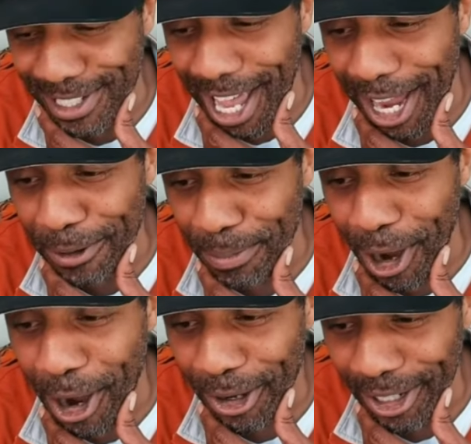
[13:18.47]
side of the
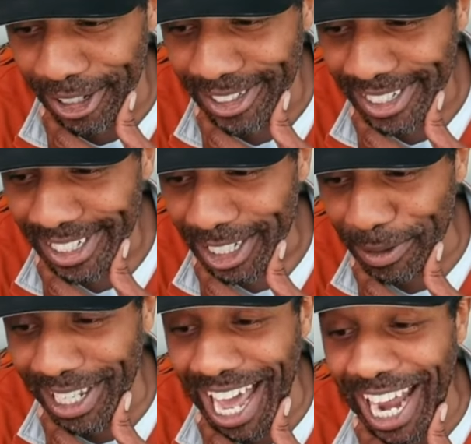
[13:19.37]
ball here
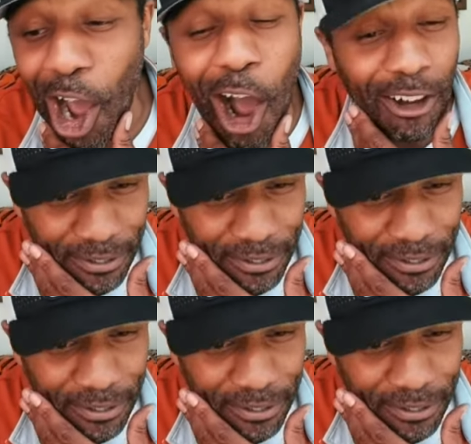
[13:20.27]
a lot of